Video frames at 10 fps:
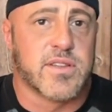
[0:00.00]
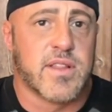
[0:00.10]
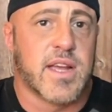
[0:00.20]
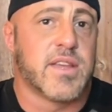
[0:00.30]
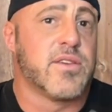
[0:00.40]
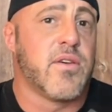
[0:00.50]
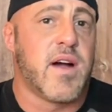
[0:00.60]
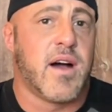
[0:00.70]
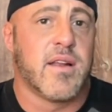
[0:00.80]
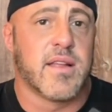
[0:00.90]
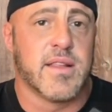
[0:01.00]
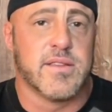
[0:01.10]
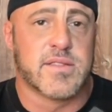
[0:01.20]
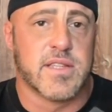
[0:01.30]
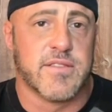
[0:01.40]
So like you go out and
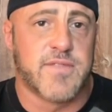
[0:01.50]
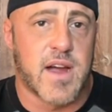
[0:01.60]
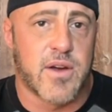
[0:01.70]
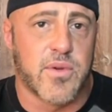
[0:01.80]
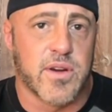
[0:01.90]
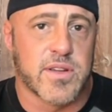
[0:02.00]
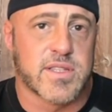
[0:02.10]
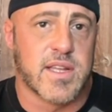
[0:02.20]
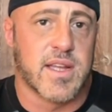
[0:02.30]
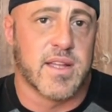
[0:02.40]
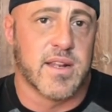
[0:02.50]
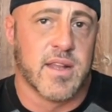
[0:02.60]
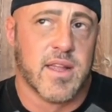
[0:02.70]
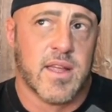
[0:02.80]
you see the fireworks, and